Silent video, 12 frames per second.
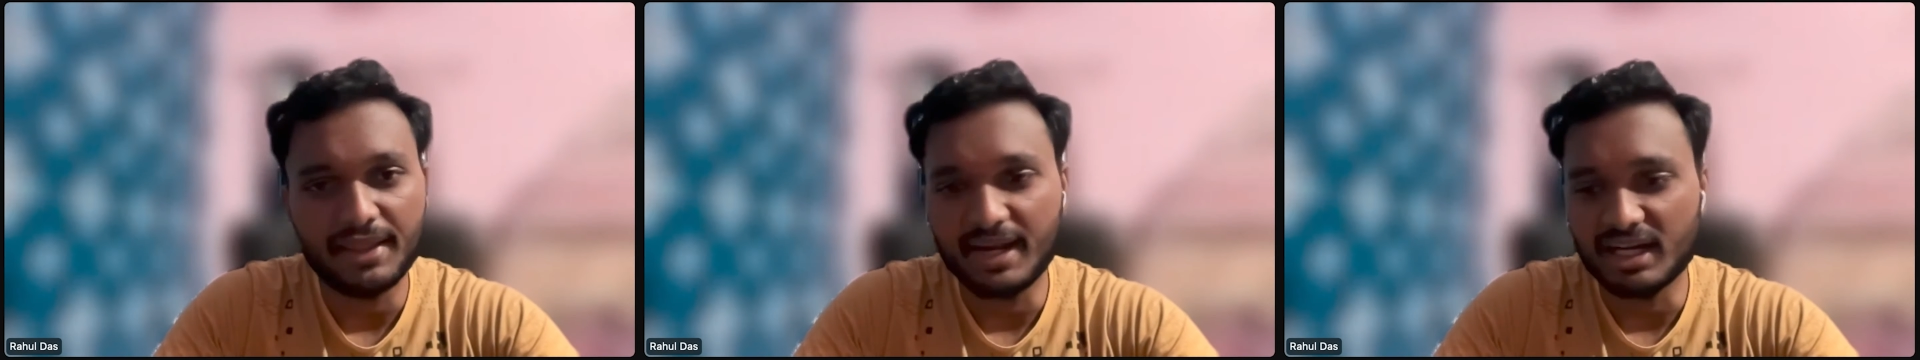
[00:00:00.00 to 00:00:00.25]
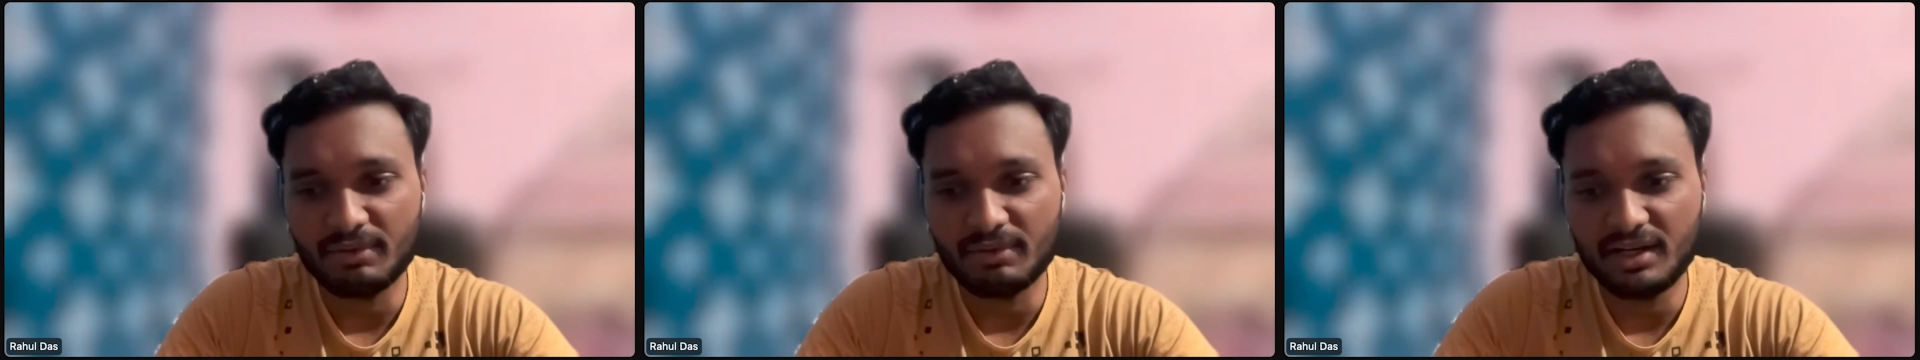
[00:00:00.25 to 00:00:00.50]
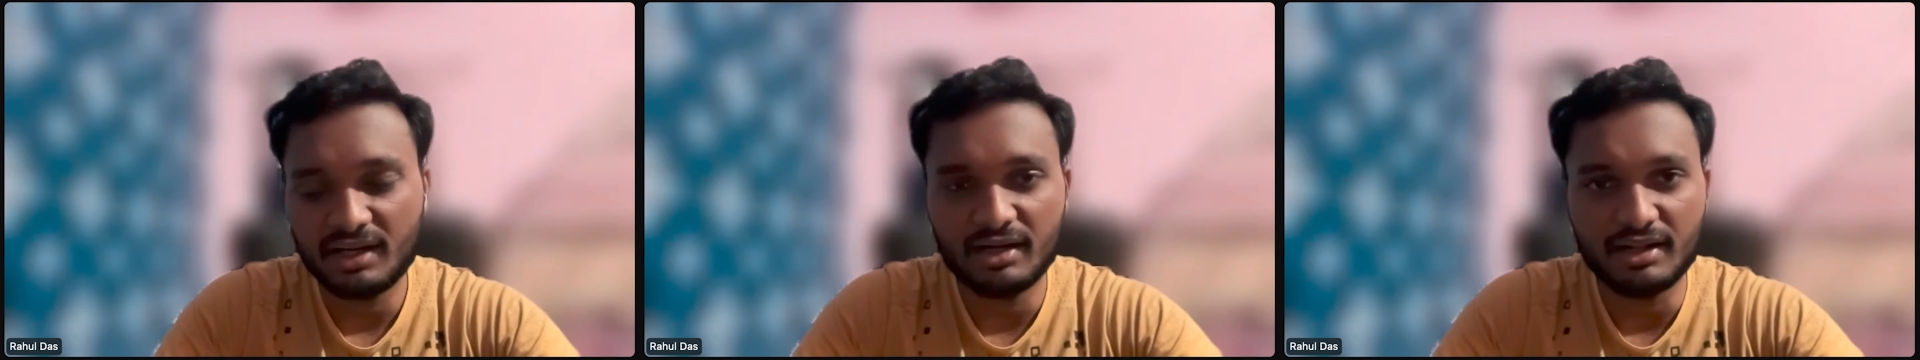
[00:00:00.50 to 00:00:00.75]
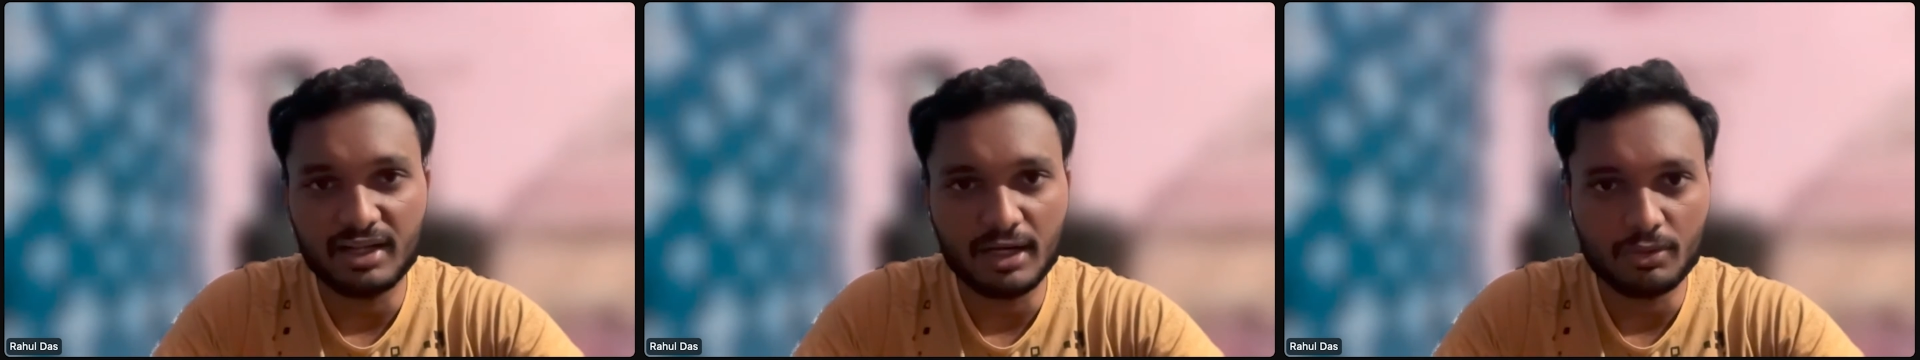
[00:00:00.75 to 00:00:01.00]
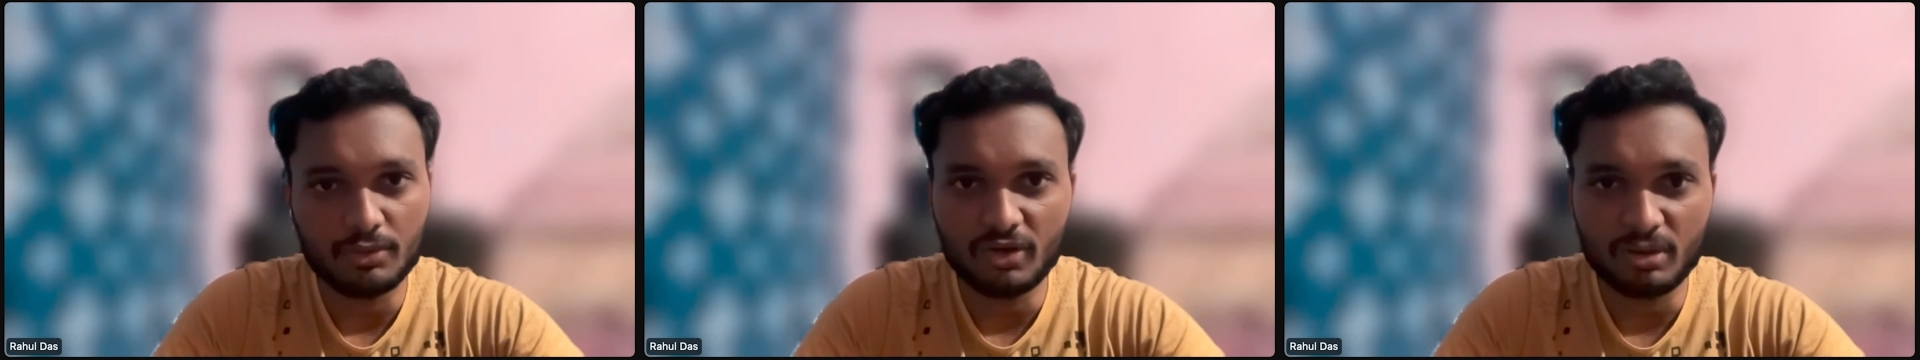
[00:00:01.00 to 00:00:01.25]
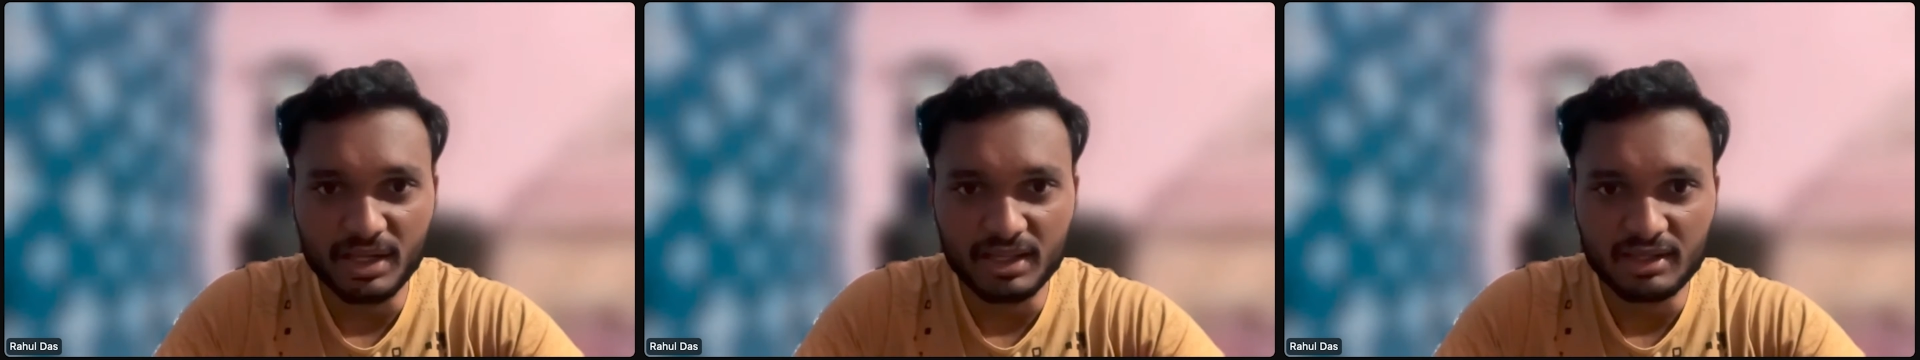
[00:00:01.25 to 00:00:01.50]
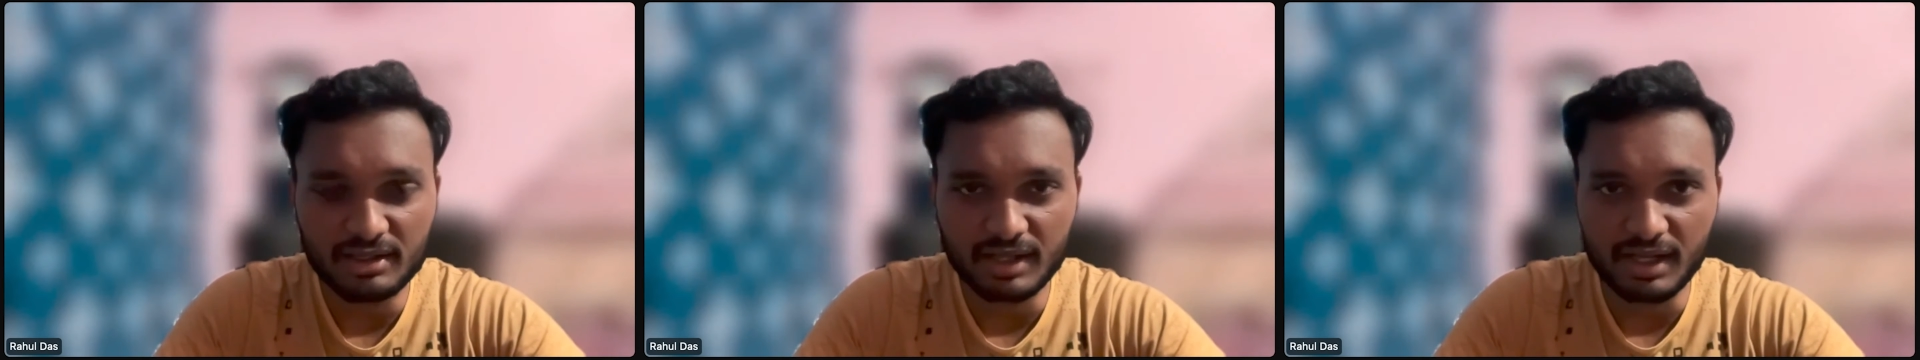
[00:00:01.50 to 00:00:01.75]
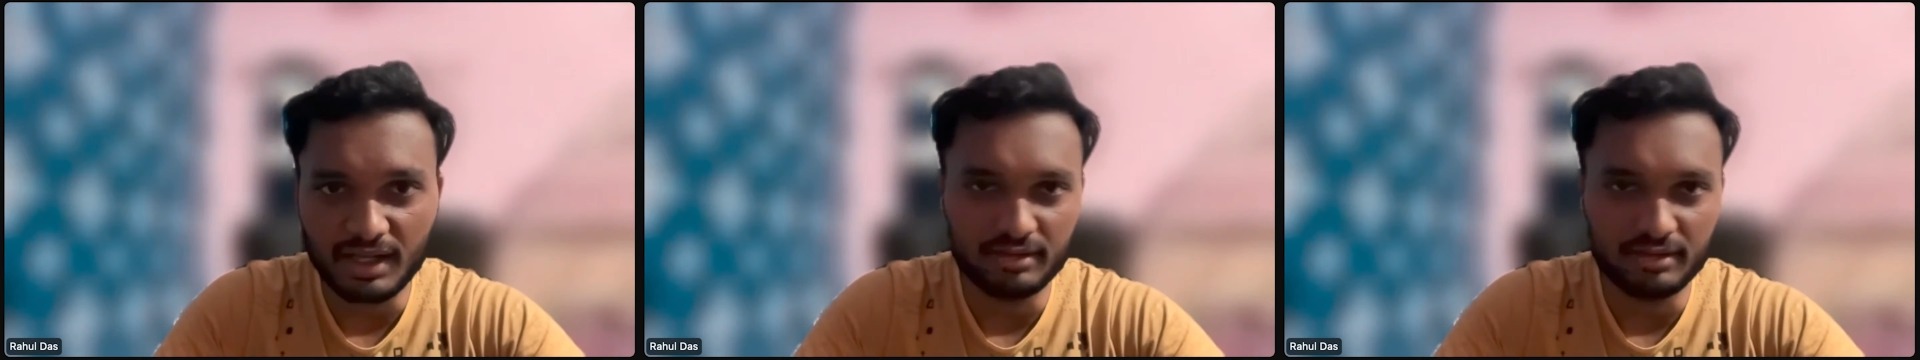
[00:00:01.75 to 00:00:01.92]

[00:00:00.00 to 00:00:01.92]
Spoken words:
and activity can listen to those methods